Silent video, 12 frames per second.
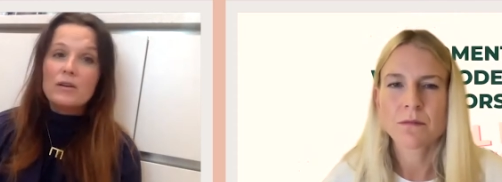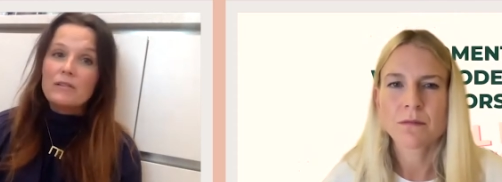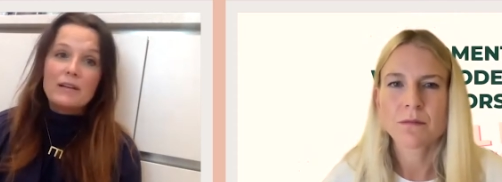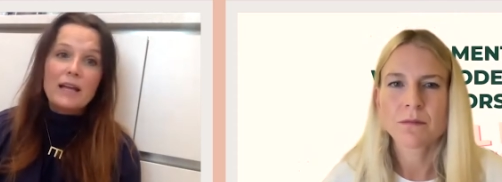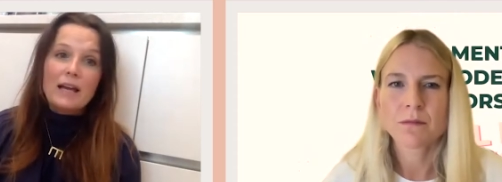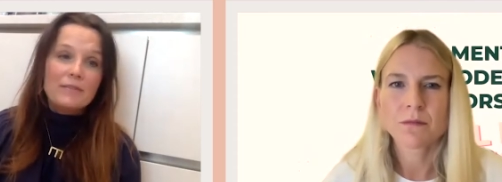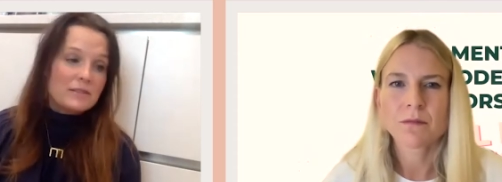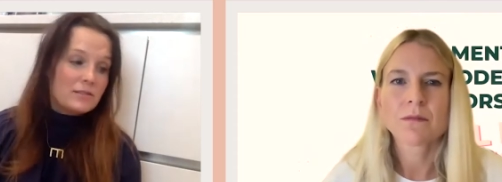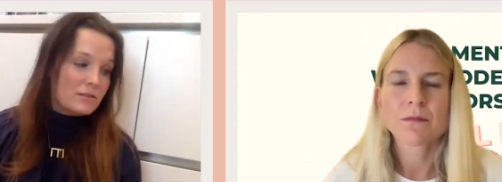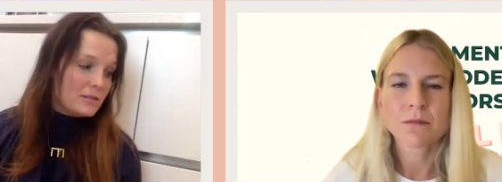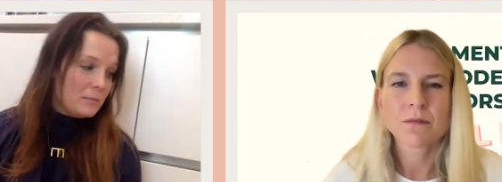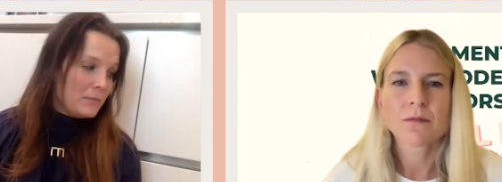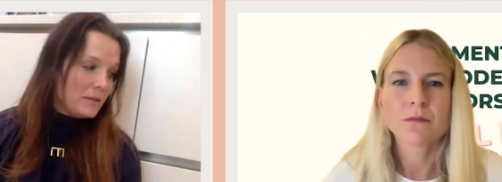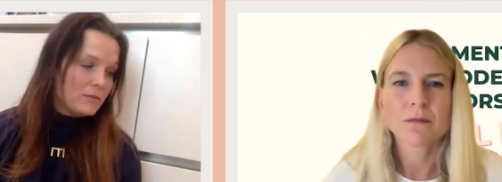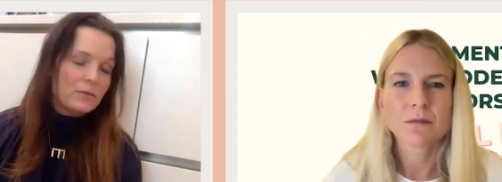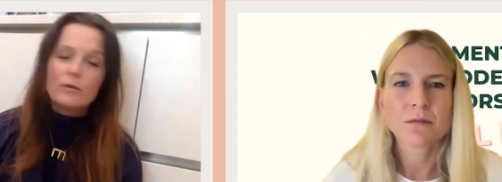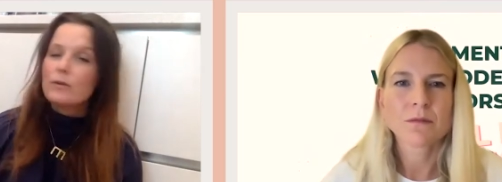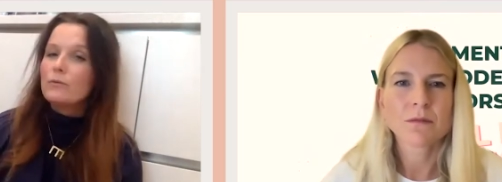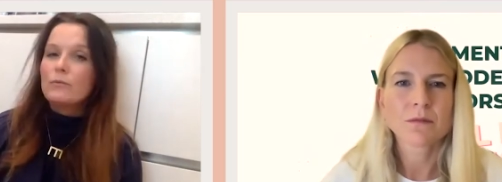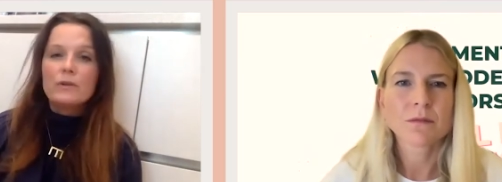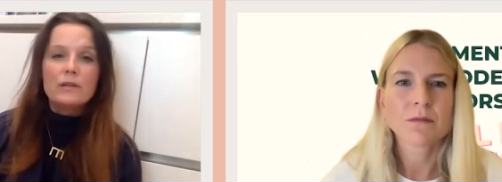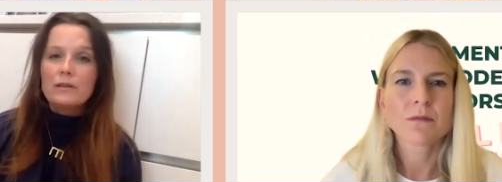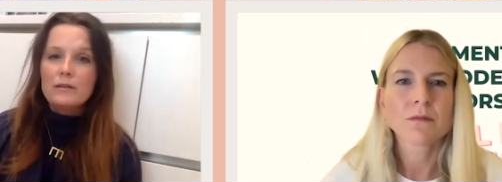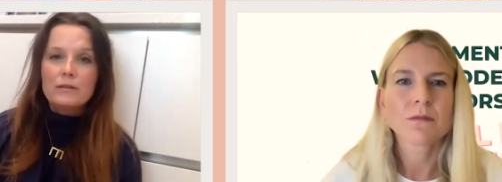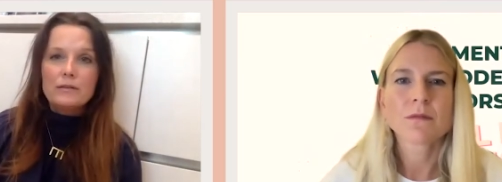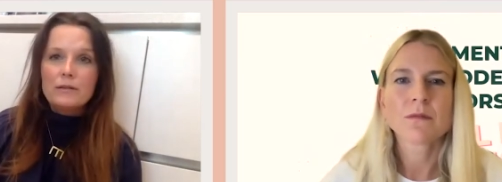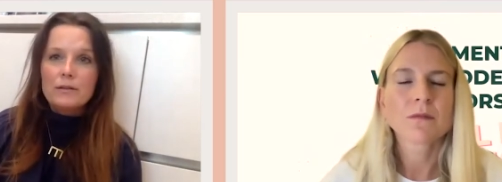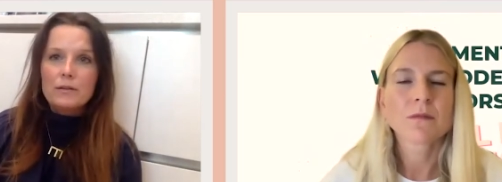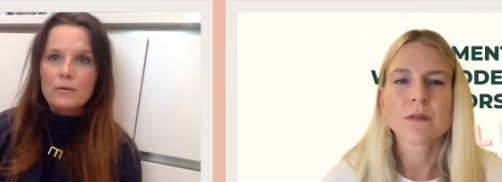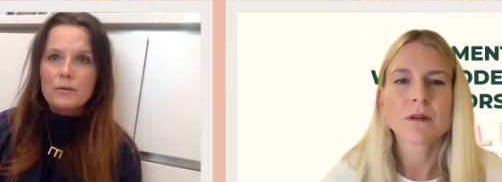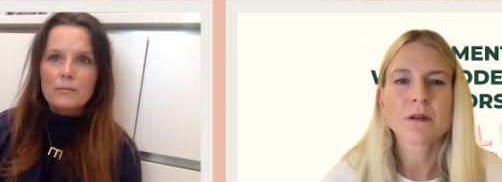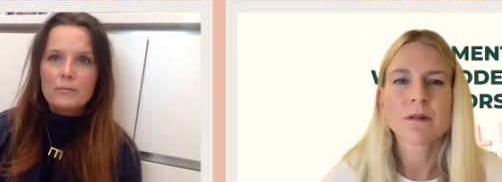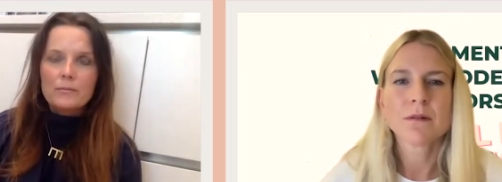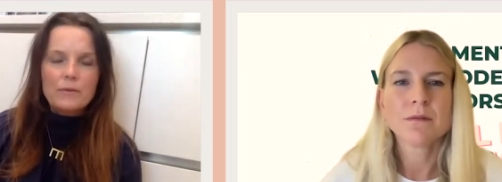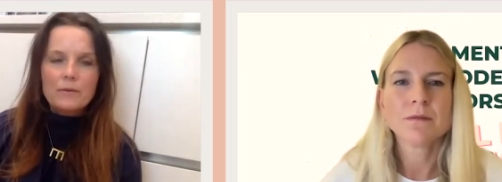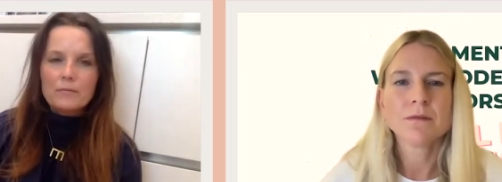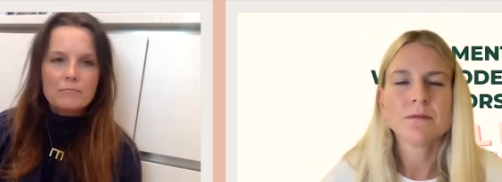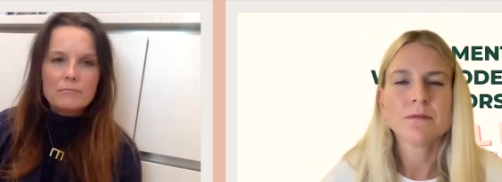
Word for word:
Speaker 1: of our life. It's not something sort of we you know. Uh,